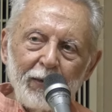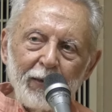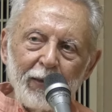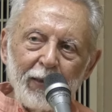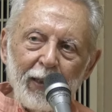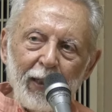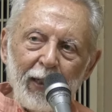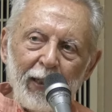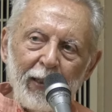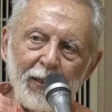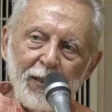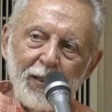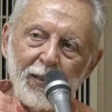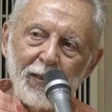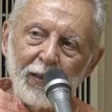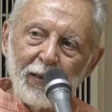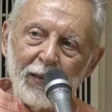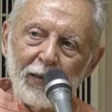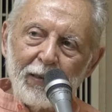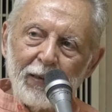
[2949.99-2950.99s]
It
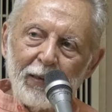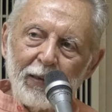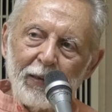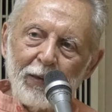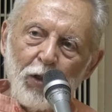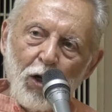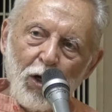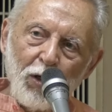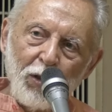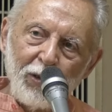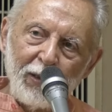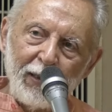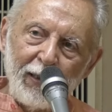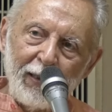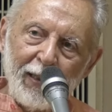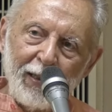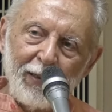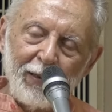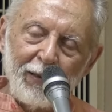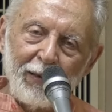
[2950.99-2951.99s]
is not only
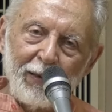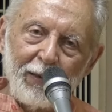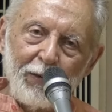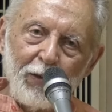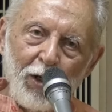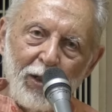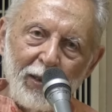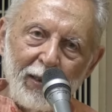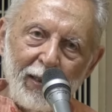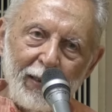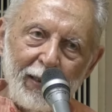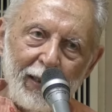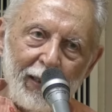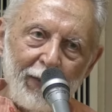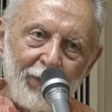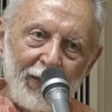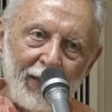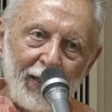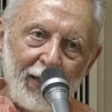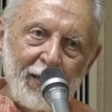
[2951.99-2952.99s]
not done
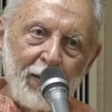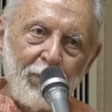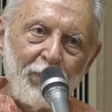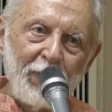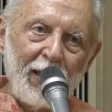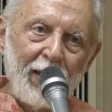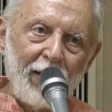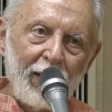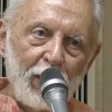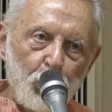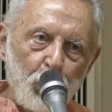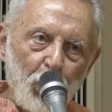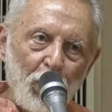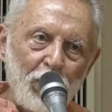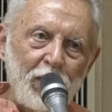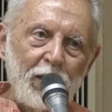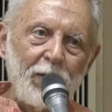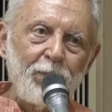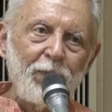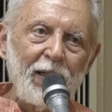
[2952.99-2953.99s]
even as a mere
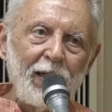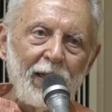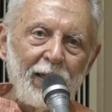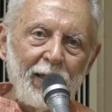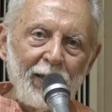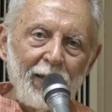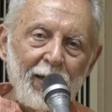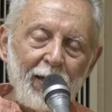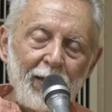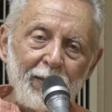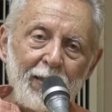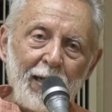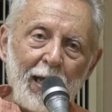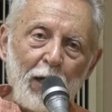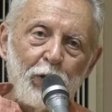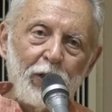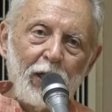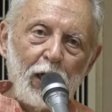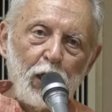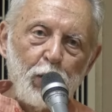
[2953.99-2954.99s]
responsibility, that
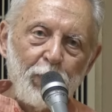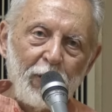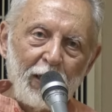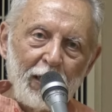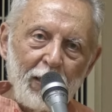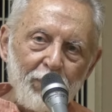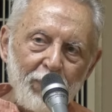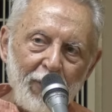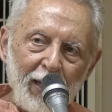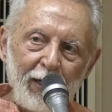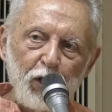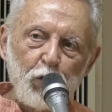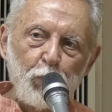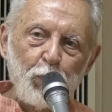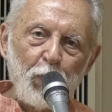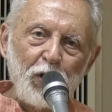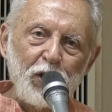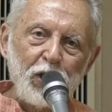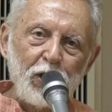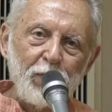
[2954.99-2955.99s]
now it has become my
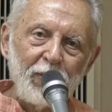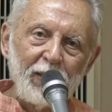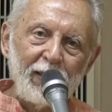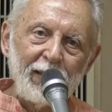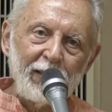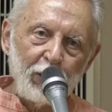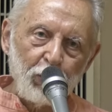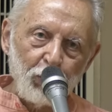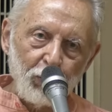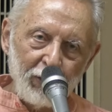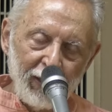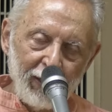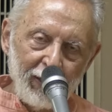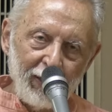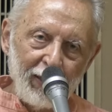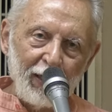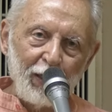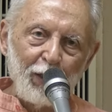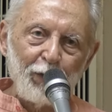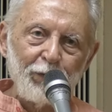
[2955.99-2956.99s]
responsibility to take
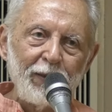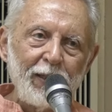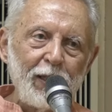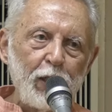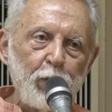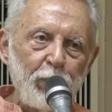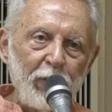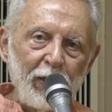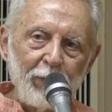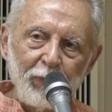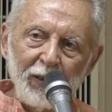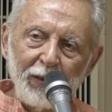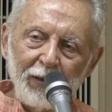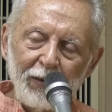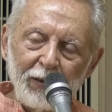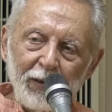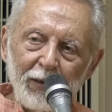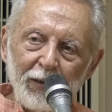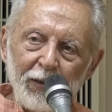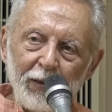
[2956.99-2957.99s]
care of these people.
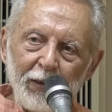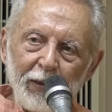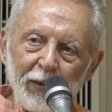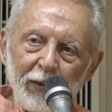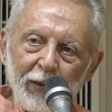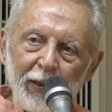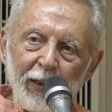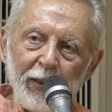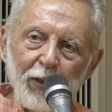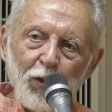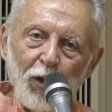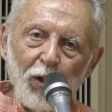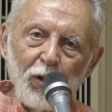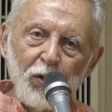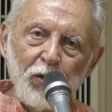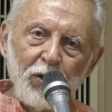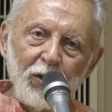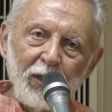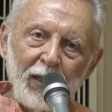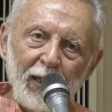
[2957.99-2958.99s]
It is
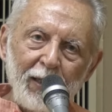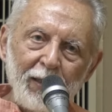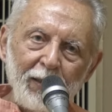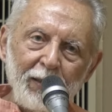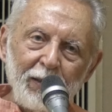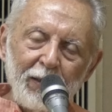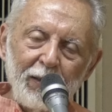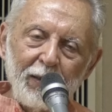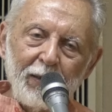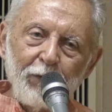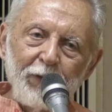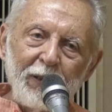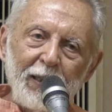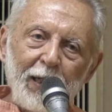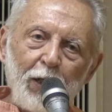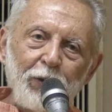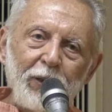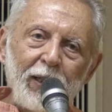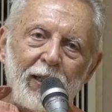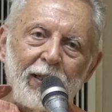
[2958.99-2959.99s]
also done
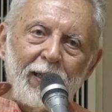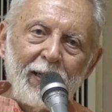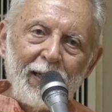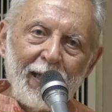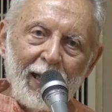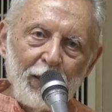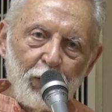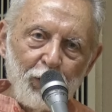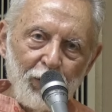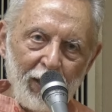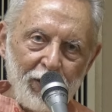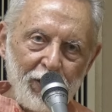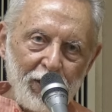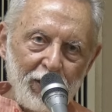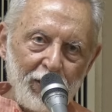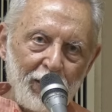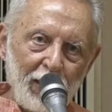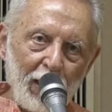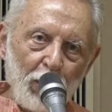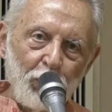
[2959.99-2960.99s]
without any
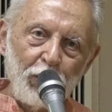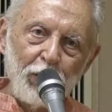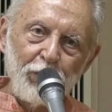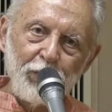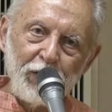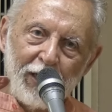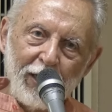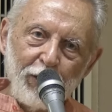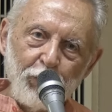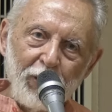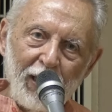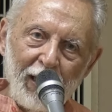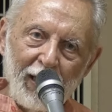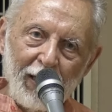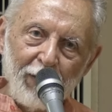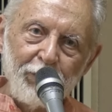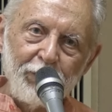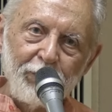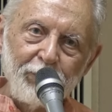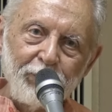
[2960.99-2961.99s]
calculation, out of genuine love.